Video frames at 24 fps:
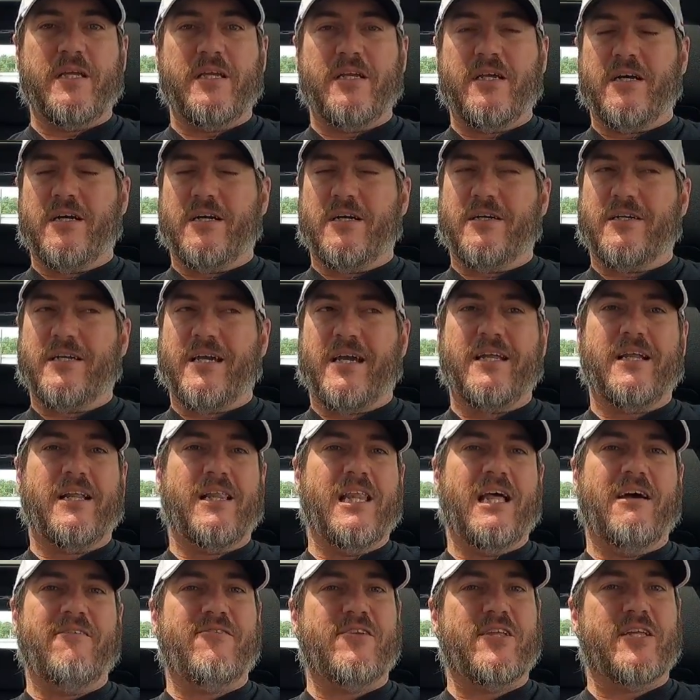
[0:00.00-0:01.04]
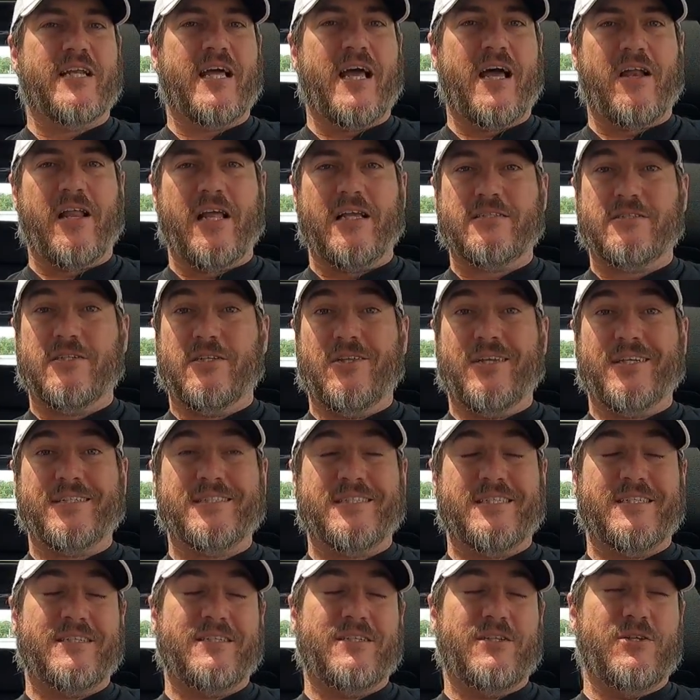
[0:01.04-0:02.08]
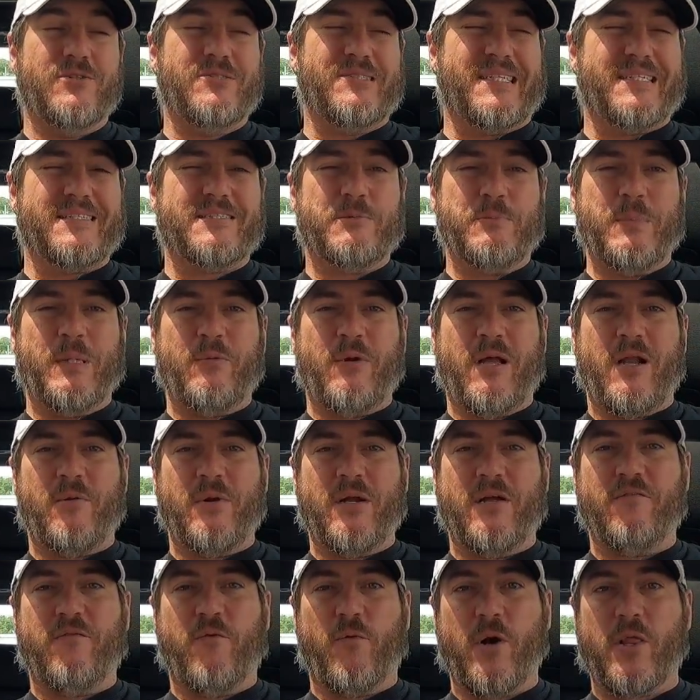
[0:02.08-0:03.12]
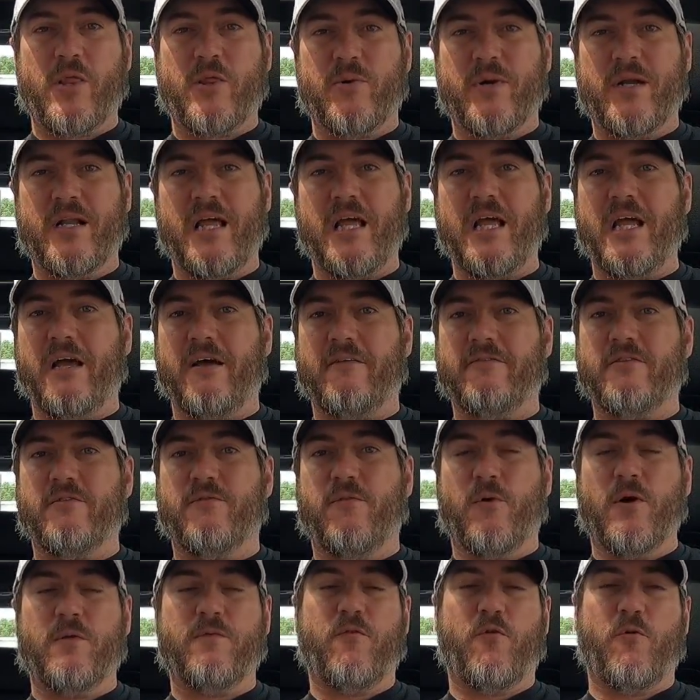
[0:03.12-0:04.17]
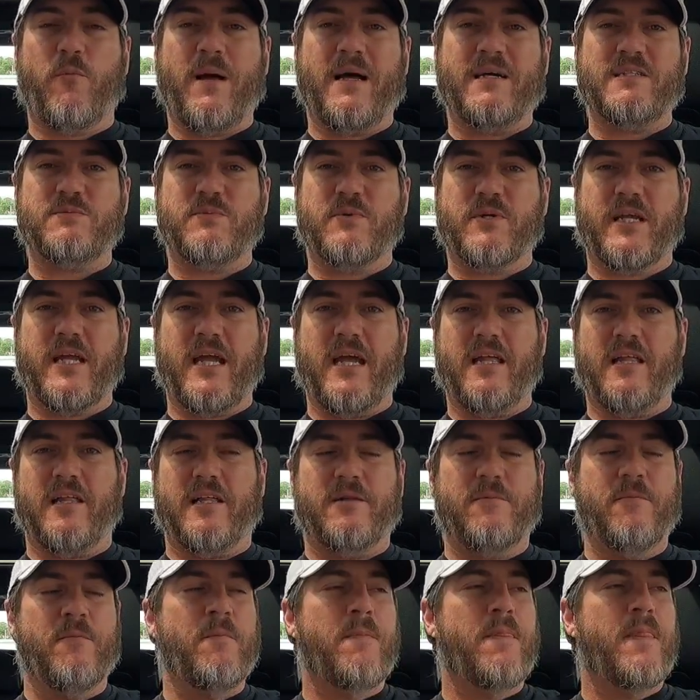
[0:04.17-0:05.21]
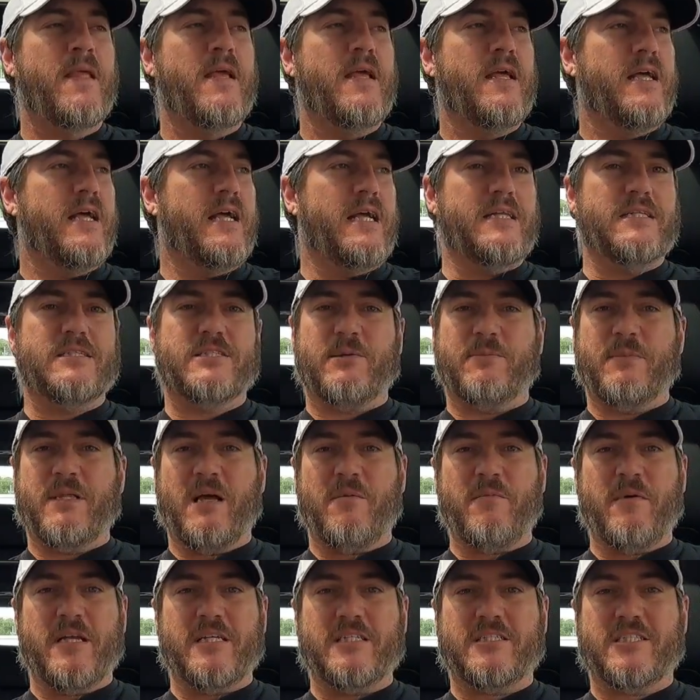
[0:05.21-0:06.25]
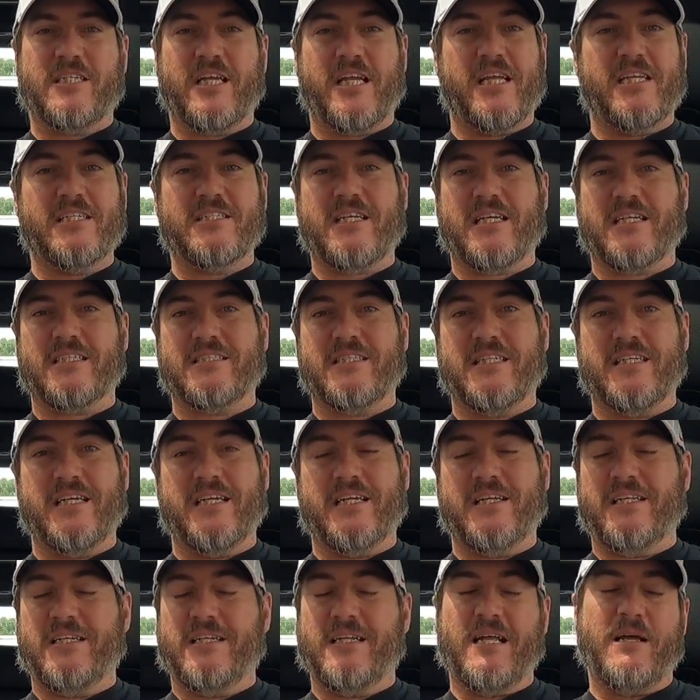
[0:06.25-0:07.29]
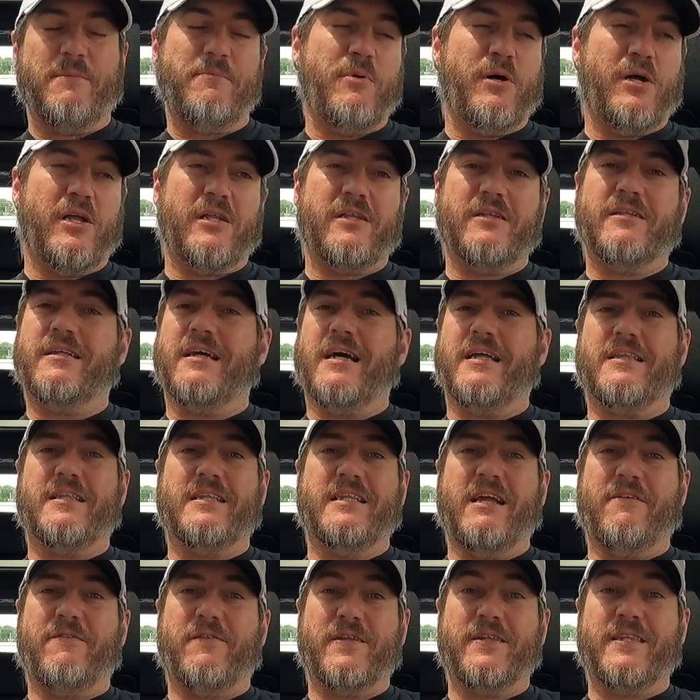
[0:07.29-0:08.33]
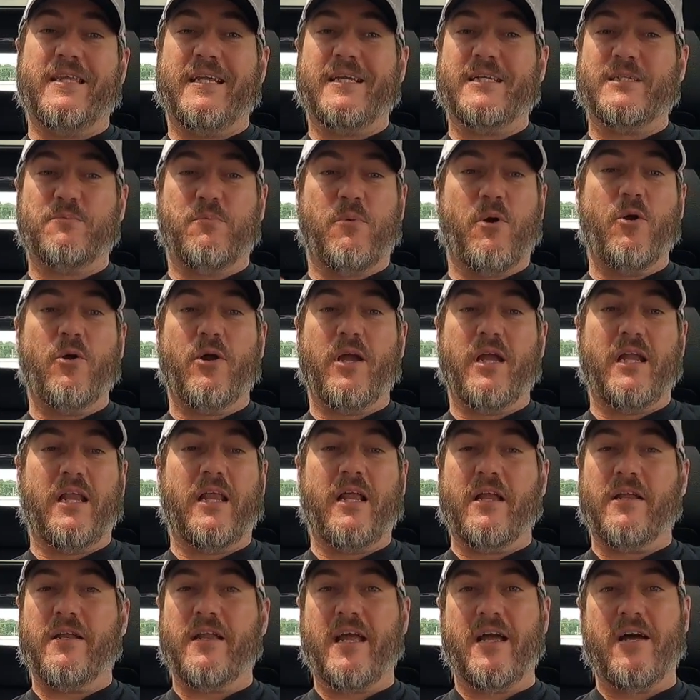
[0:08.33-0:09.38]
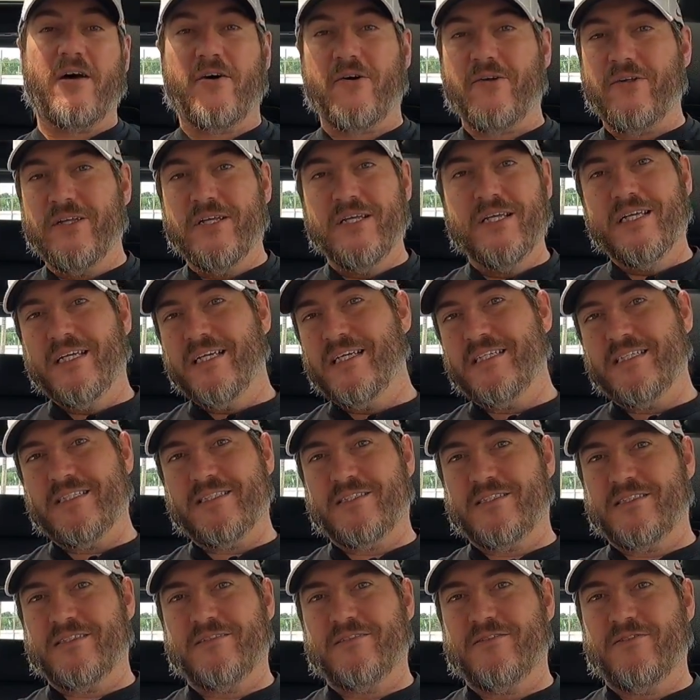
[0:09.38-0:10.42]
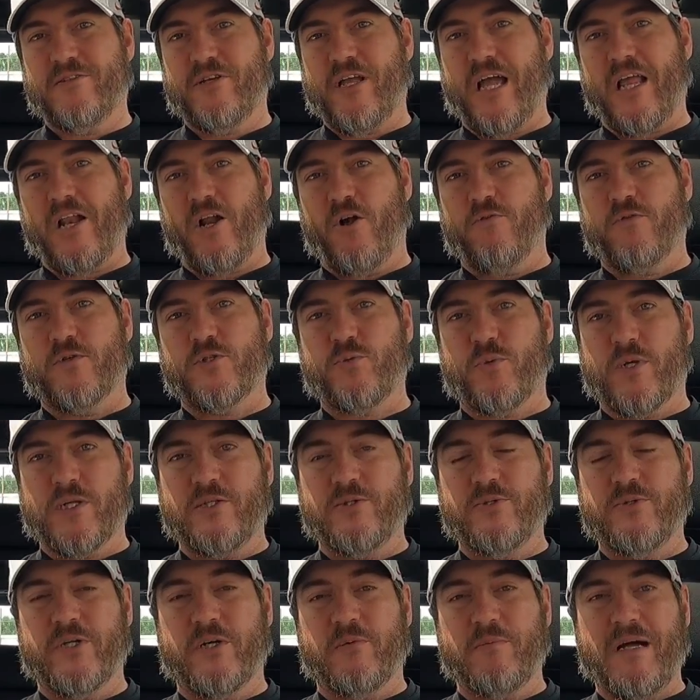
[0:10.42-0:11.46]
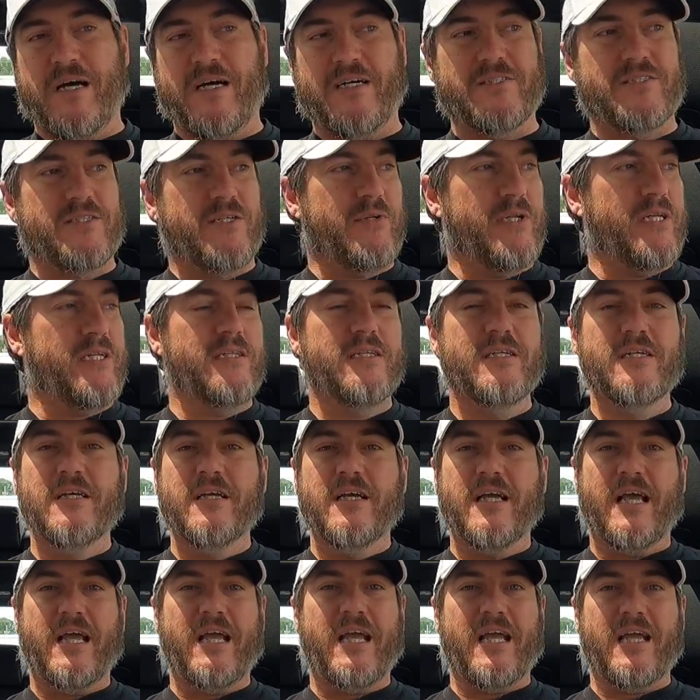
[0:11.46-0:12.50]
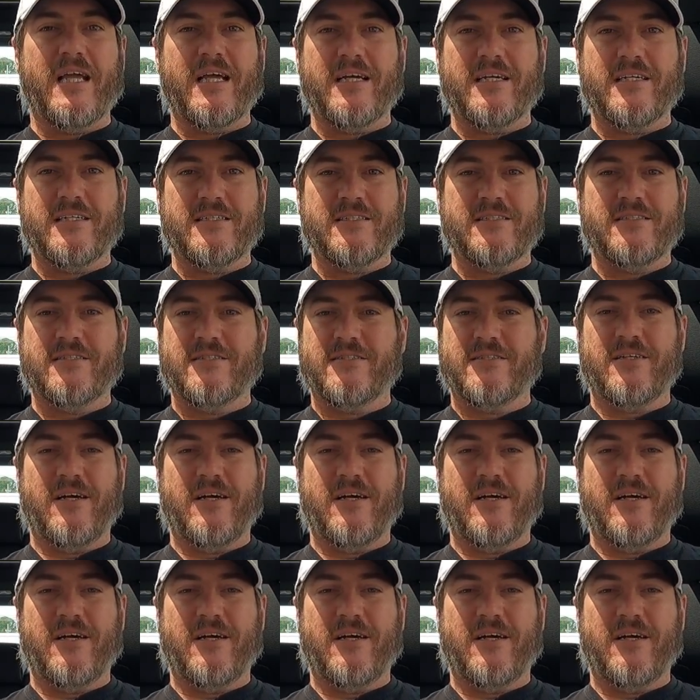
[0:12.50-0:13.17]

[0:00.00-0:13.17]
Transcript: kind of leveling out at. So like I said, it looks like it's gonna be right around 43.5 to 44 miles per gallon. And some of that may change, like I said, but I definitely think it's broken in now. It's got over 2,200 miles on it. And